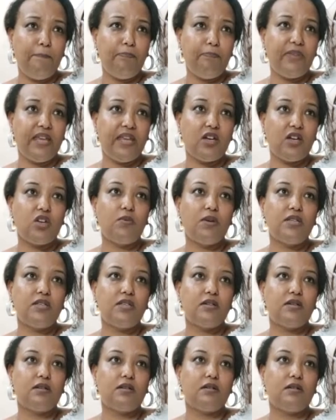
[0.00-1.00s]
the
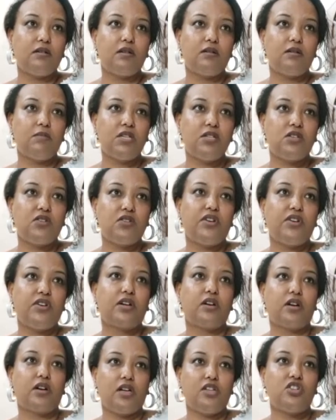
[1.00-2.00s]
incubator, the Ministry of
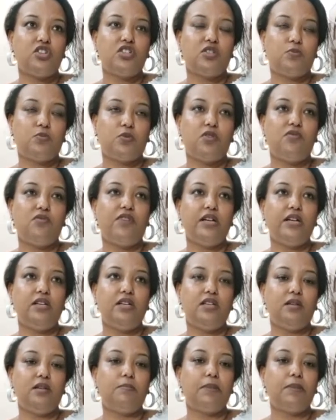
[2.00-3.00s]
Agriculture is providing
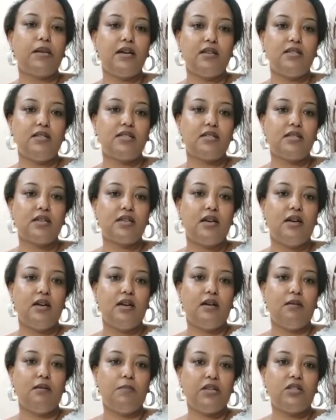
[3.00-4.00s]
the place,
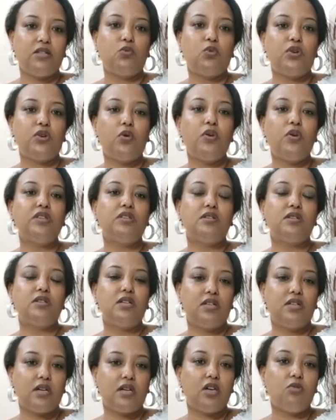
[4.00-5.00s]
but we're going to need
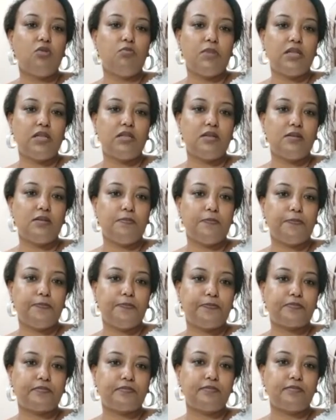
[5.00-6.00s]
equipment.
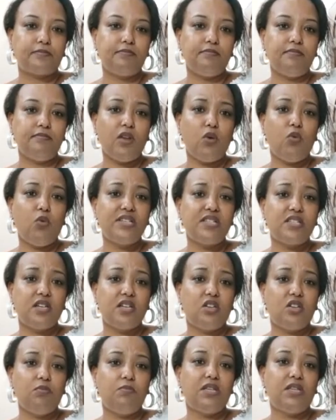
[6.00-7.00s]
Once the
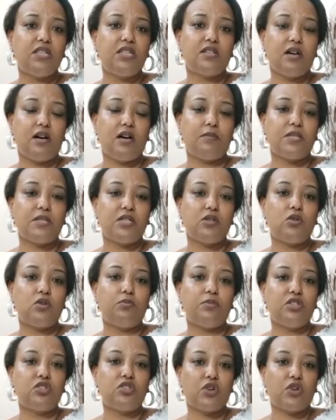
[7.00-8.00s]
equipment comes, it will
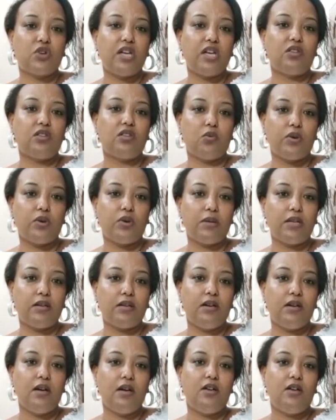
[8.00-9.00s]
be training the women.
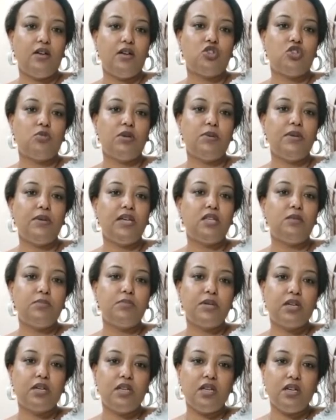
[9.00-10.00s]
So maybe at the
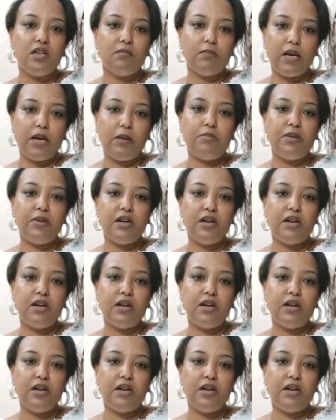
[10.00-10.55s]
beginning, it might be a